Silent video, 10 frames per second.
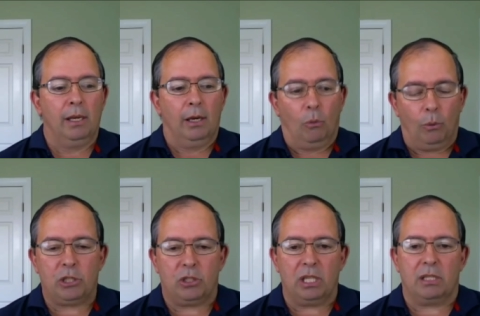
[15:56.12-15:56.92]
which
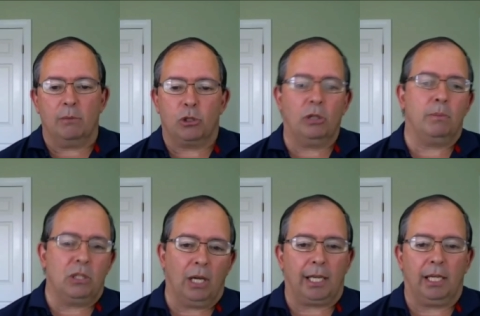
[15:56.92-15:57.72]
system should be
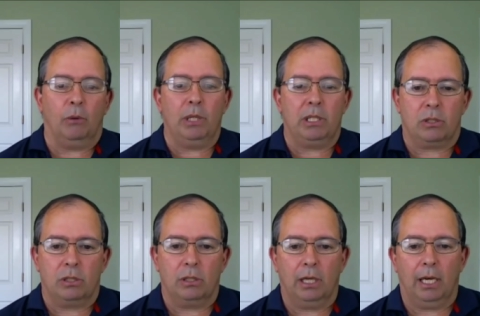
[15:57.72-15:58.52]
talking to which
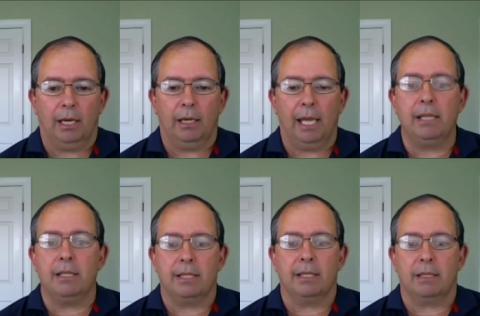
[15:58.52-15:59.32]
uh, end
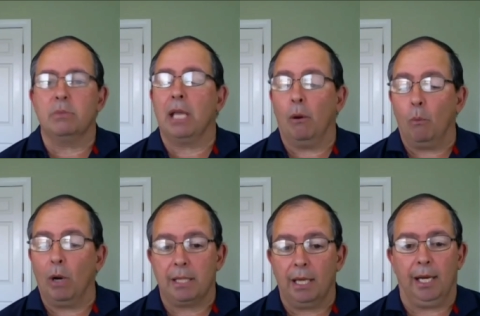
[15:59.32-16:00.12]
systems at what
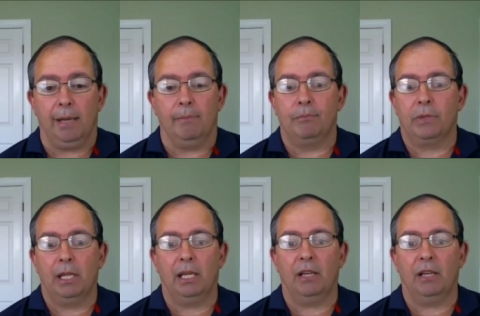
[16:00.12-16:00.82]
time. And if